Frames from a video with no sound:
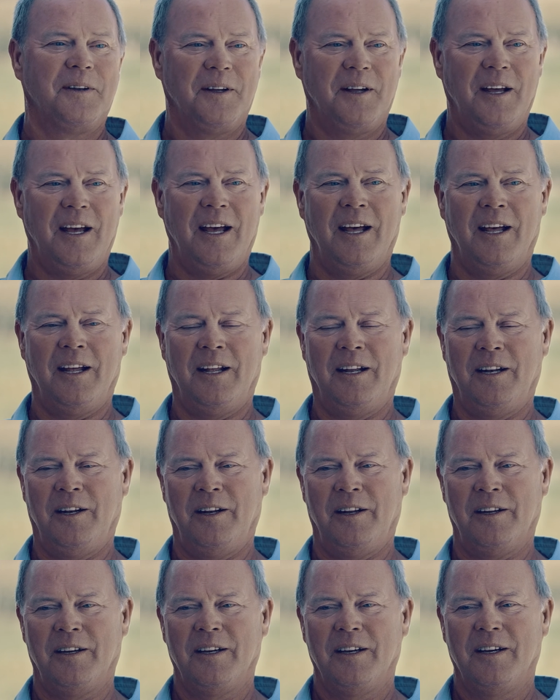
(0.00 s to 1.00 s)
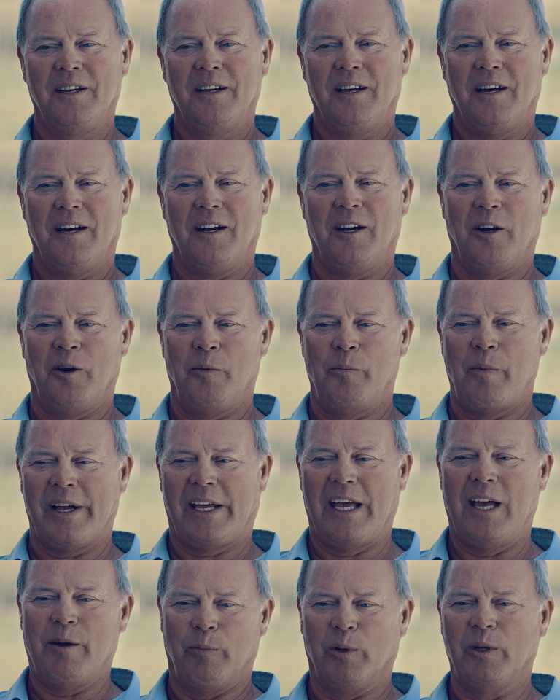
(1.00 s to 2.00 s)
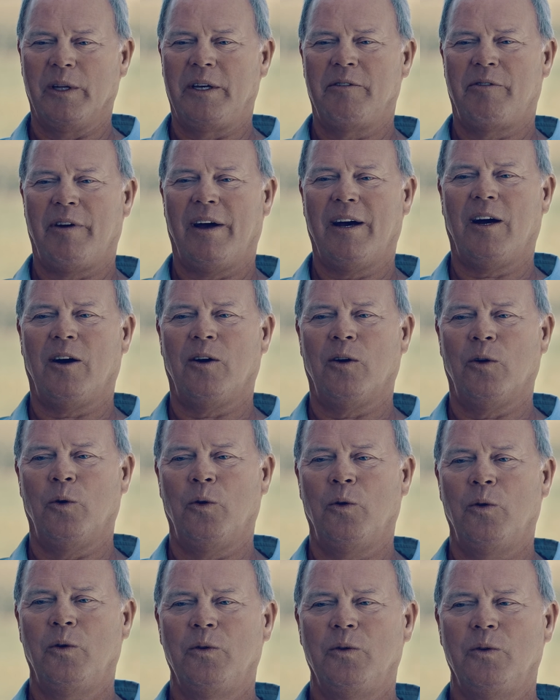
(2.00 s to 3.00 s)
Yeah. And um, I can't believe how